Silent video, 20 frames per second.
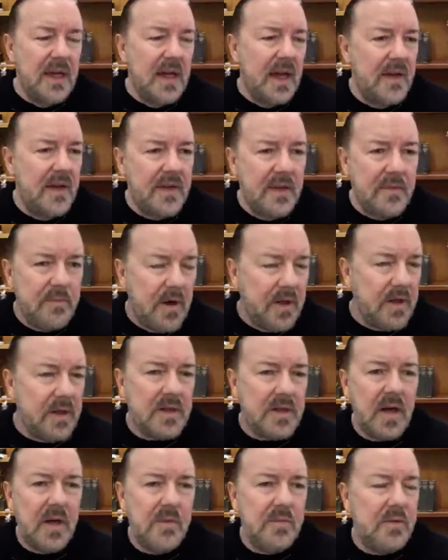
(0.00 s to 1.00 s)
And then by the
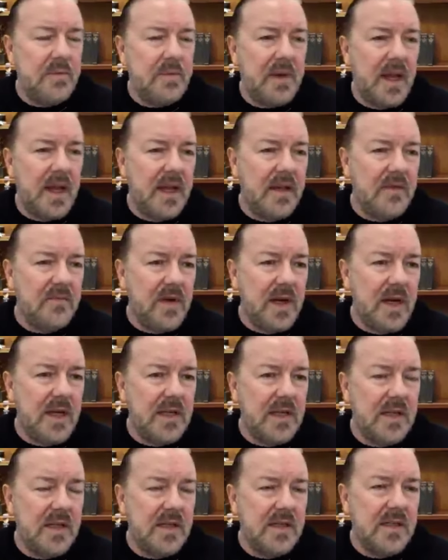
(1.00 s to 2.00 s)
time you're playing
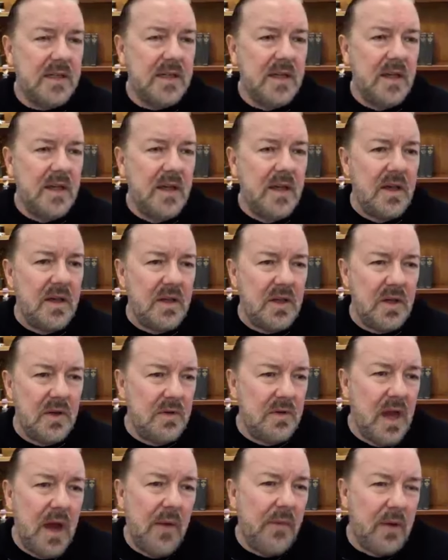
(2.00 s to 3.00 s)
arenas,
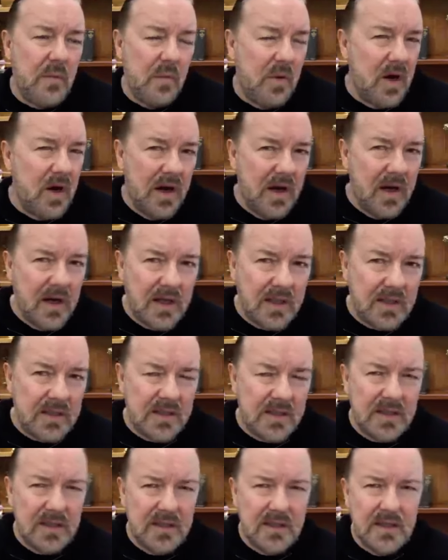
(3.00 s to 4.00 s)
you know it
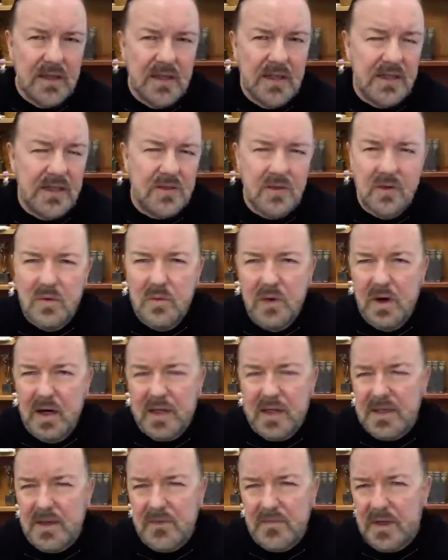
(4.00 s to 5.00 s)
works, and it sort of
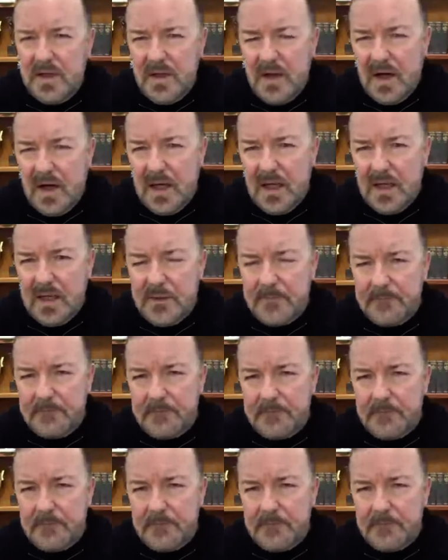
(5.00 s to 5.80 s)
works every night.